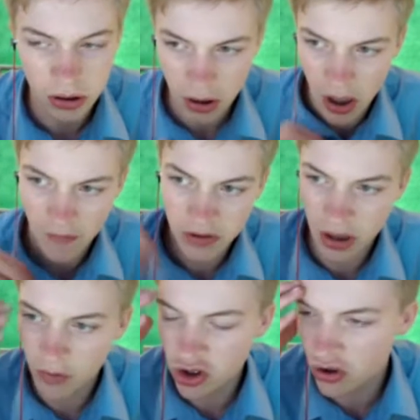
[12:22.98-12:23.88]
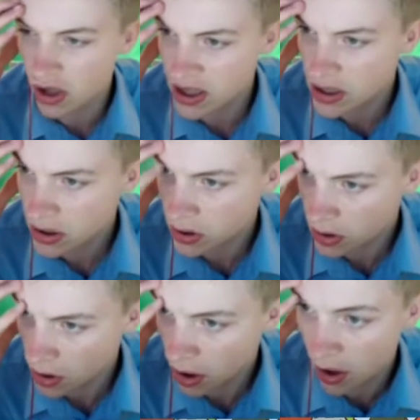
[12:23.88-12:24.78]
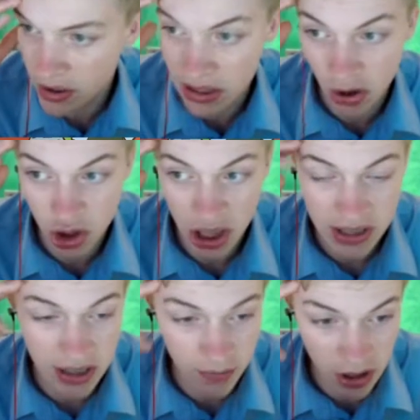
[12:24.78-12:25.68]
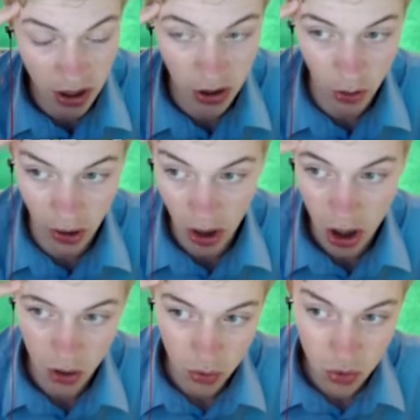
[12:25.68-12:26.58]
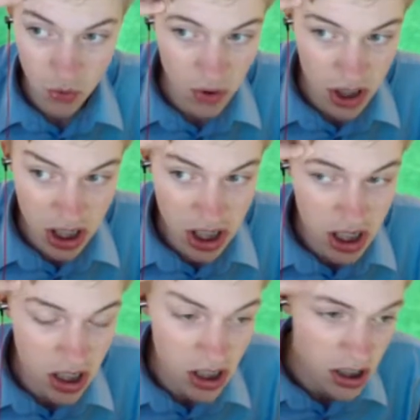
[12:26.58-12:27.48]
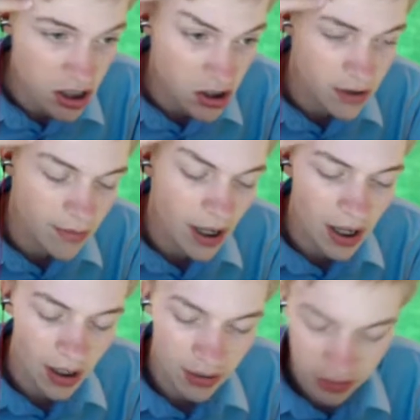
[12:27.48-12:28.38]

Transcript: Every time I do this, I just got Jacksepticeye going. Wee in my head,